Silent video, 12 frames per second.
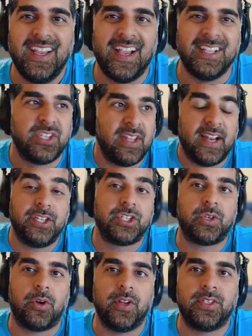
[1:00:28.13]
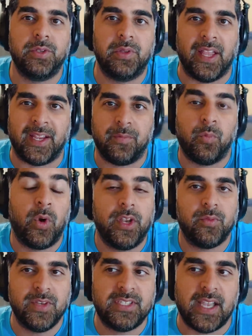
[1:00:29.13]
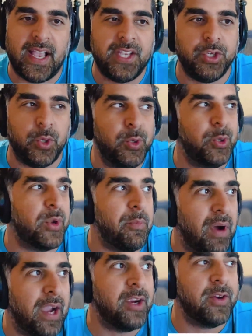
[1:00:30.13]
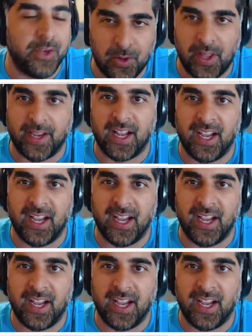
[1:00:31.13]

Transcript: and so then i just started to like one of the reasons i asked you who you admire and you're like